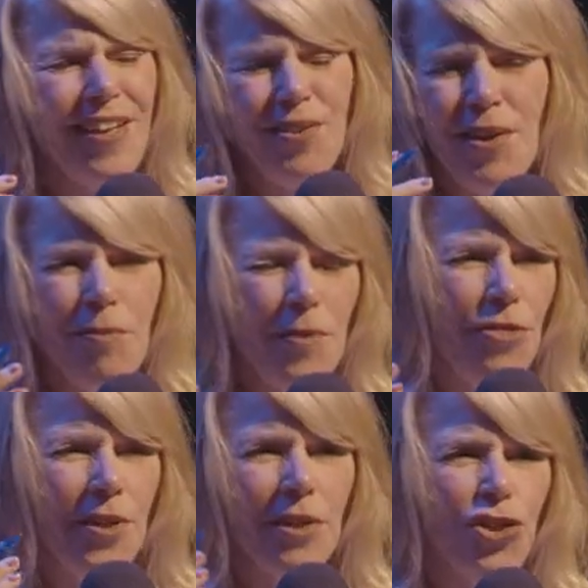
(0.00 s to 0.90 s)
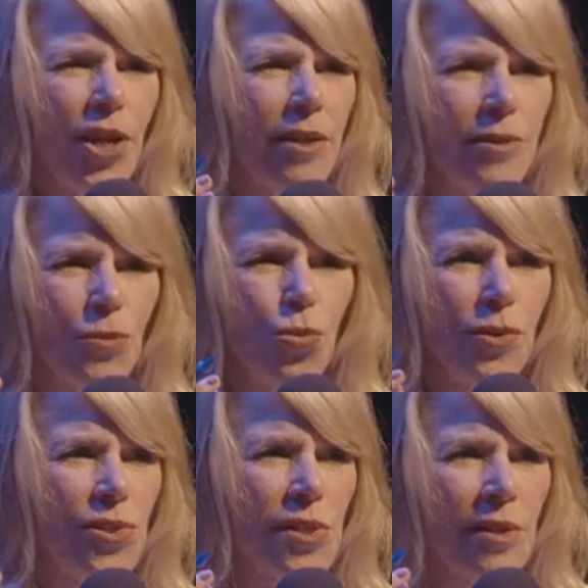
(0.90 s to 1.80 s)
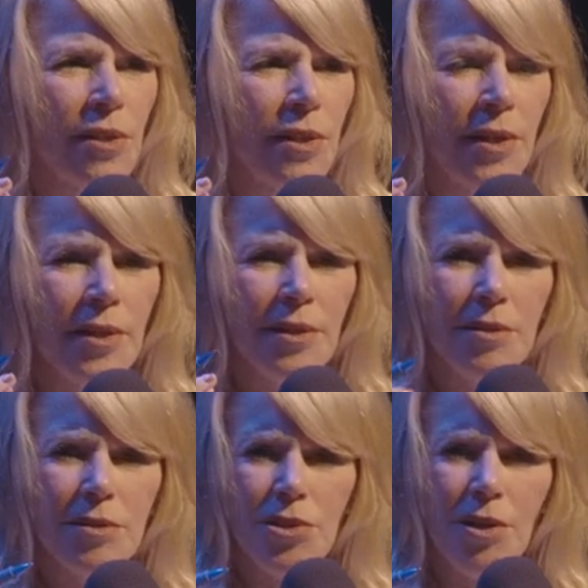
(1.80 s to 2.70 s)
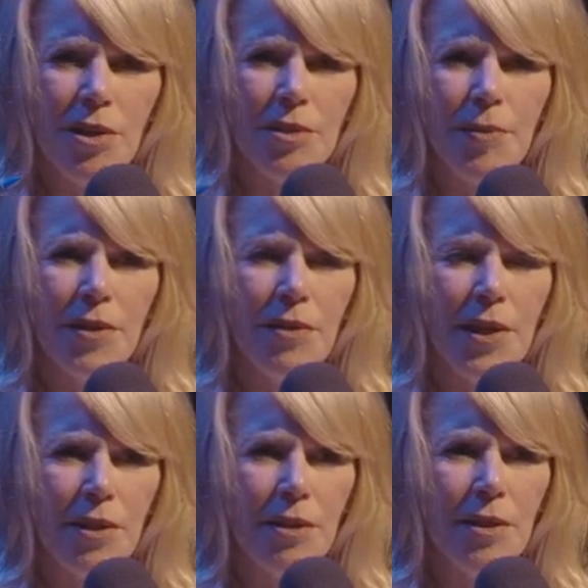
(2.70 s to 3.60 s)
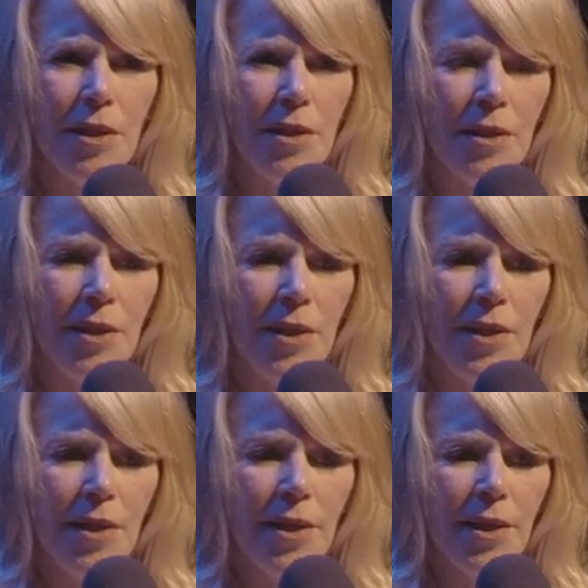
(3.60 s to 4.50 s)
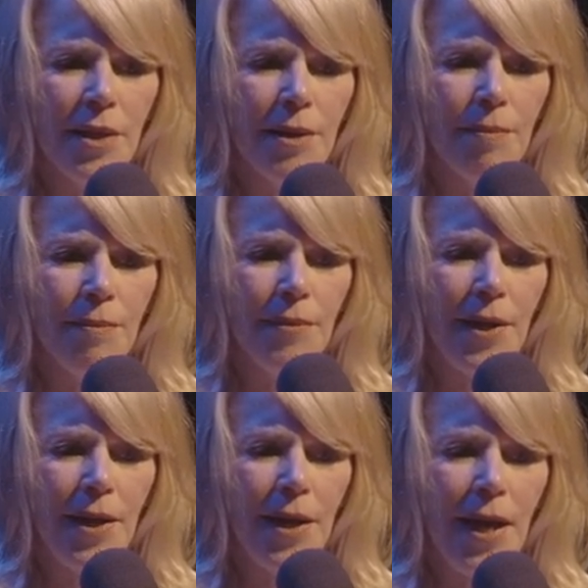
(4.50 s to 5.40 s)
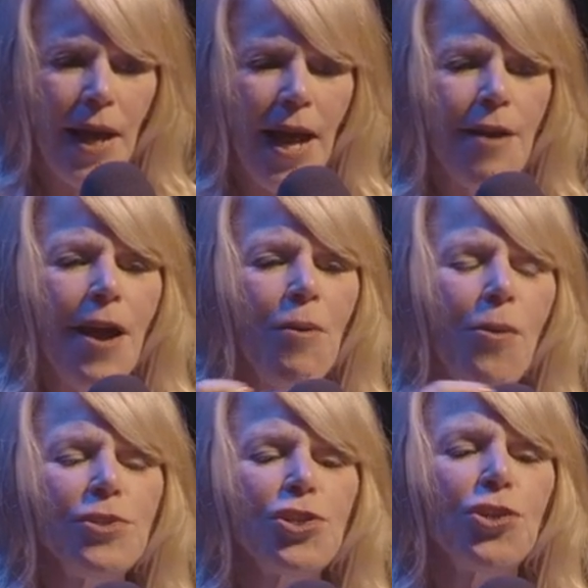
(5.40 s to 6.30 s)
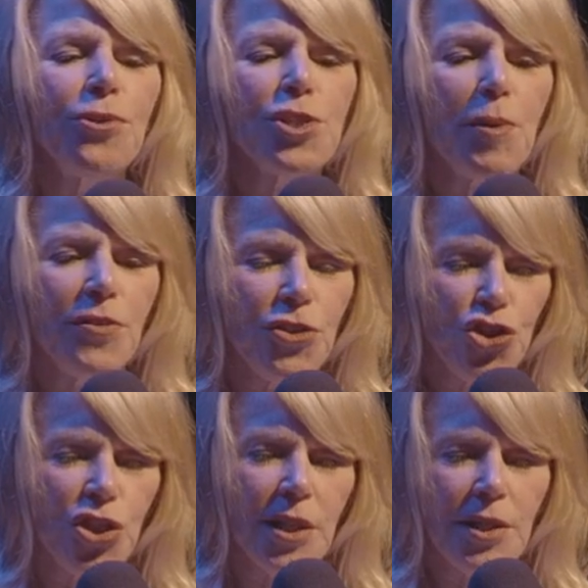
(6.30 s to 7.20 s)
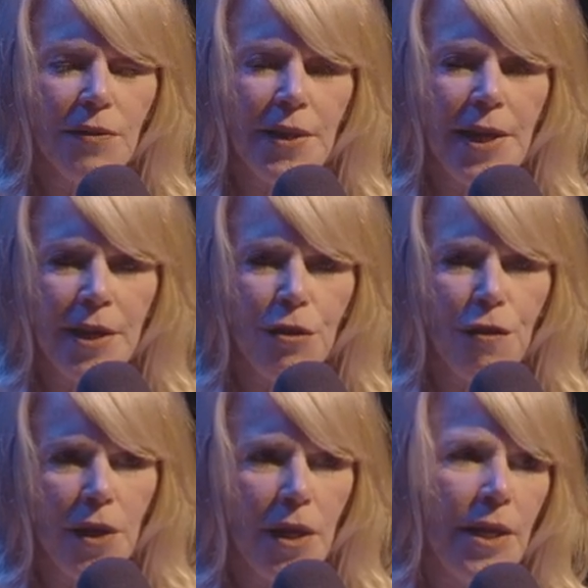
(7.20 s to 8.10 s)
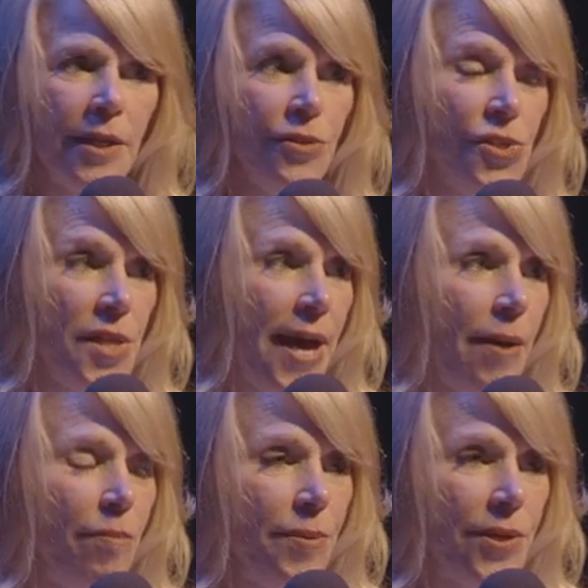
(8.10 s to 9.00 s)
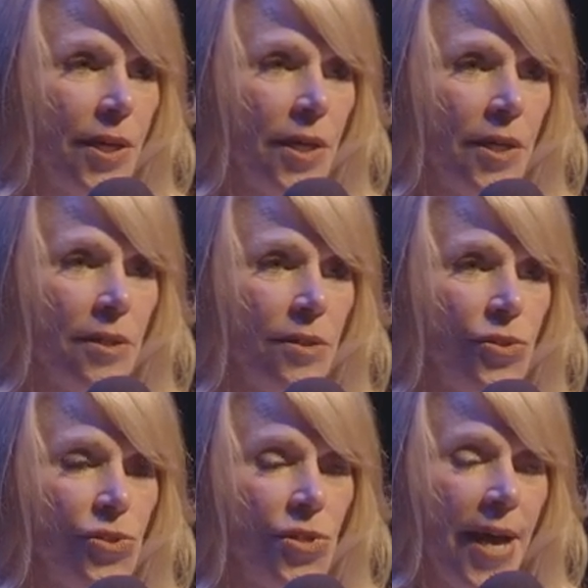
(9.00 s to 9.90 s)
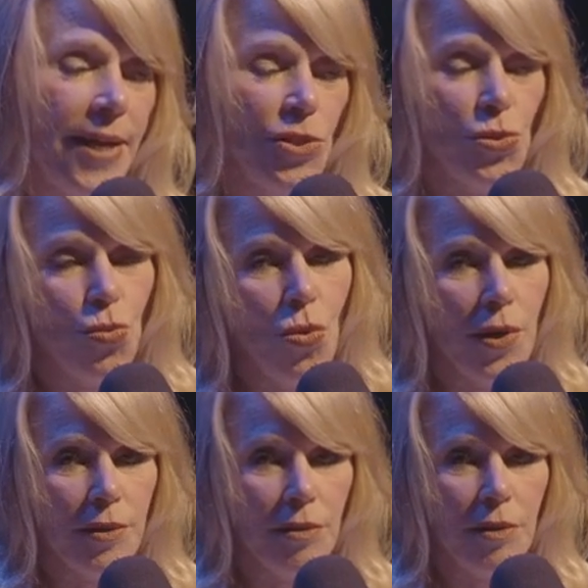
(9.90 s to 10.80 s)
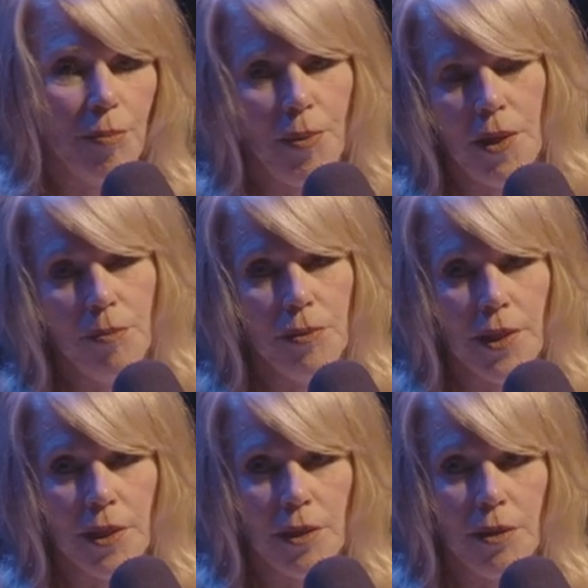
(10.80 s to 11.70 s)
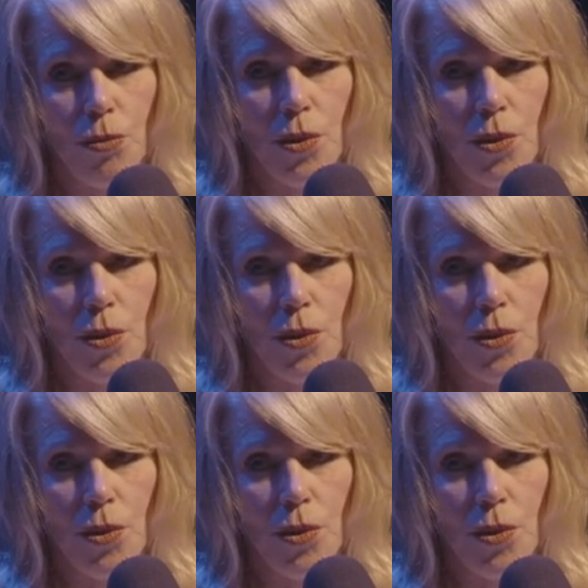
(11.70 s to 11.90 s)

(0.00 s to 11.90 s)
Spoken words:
I think Jacqueline Woodson and I talked about that I'm always curious about the chicken and the egg thing. Is that because that's what the public